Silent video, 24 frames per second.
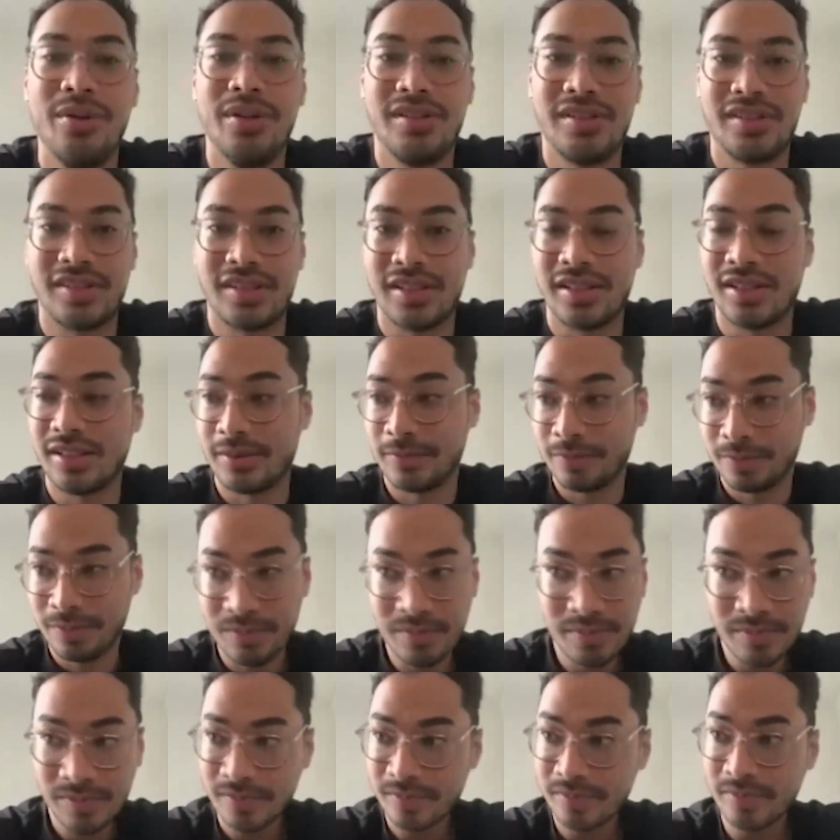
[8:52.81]
It's
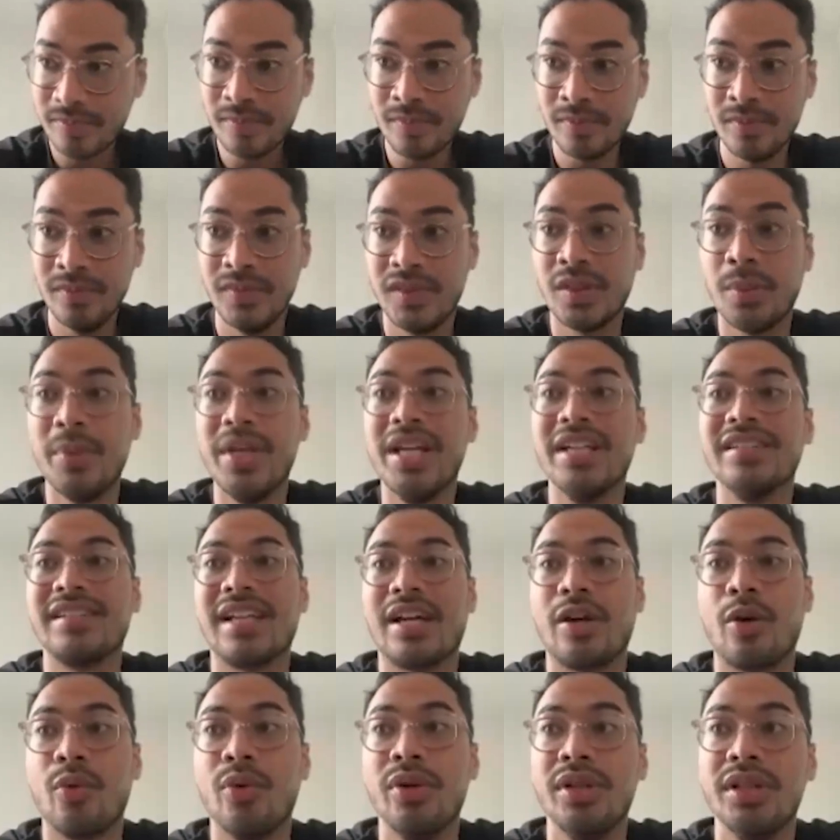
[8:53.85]
to me, it's
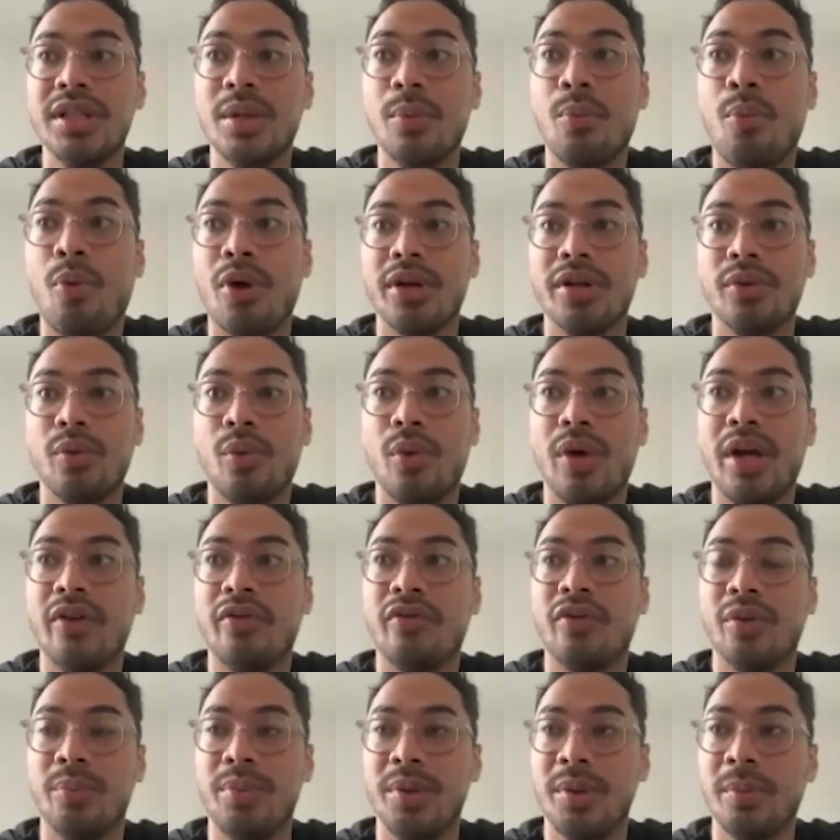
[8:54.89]
like a really important way
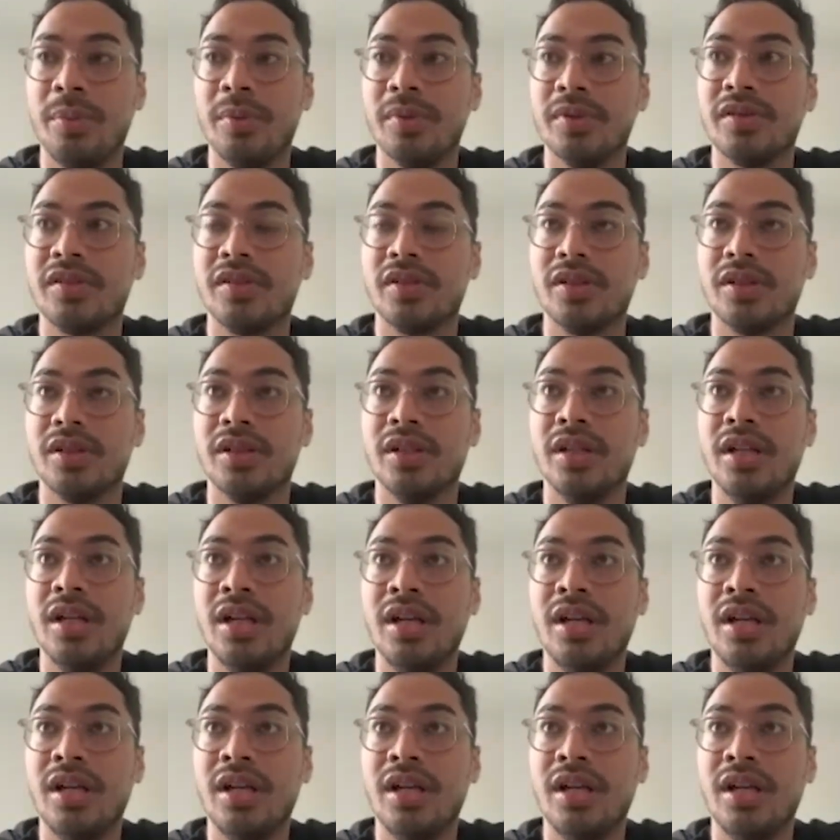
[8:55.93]
for people to